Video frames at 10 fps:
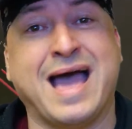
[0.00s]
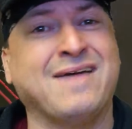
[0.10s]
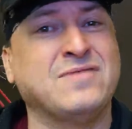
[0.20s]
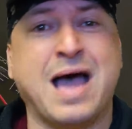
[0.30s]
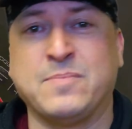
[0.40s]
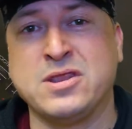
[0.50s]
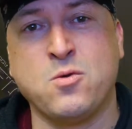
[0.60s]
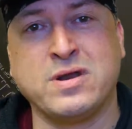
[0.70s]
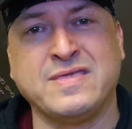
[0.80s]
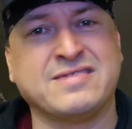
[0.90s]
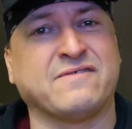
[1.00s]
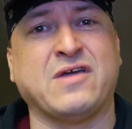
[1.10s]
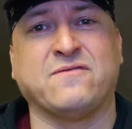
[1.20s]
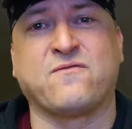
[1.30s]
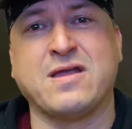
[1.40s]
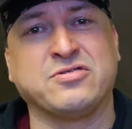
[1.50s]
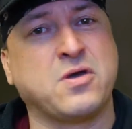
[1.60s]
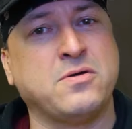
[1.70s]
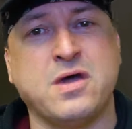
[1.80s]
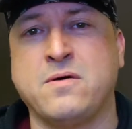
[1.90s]
I have not been to one of these. I've had friends
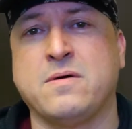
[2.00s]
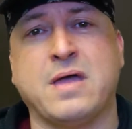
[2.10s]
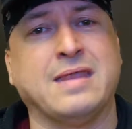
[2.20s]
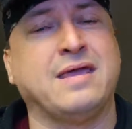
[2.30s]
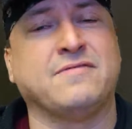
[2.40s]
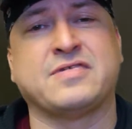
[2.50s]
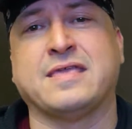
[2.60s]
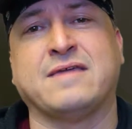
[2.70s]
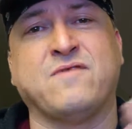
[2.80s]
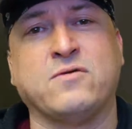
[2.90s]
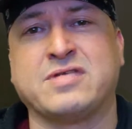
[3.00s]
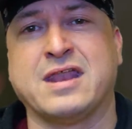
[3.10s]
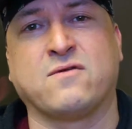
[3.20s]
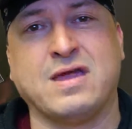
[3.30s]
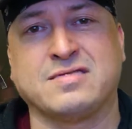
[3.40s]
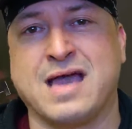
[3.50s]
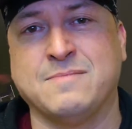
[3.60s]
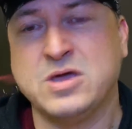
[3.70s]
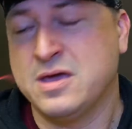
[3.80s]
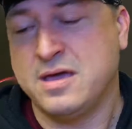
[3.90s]
go though, and they've said they've always had a great time.